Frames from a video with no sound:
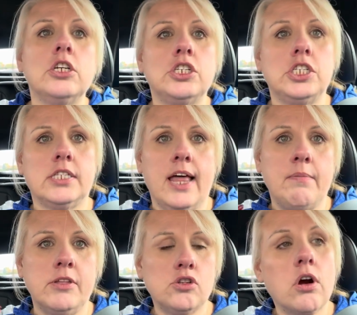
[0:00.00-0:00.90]
She
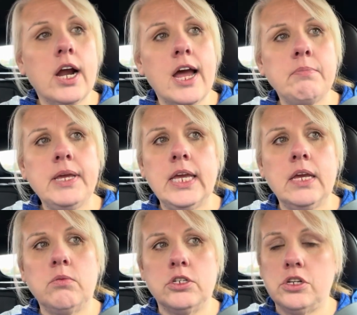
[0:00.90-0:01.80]
slammed the door on
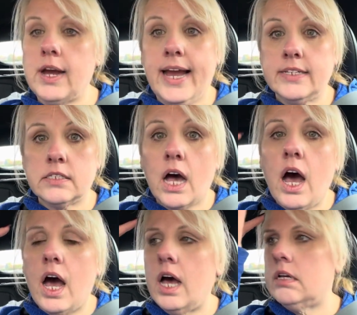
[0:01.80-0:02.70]
me, which you guys
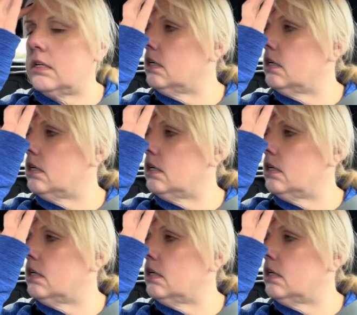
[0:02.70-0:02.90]
saw.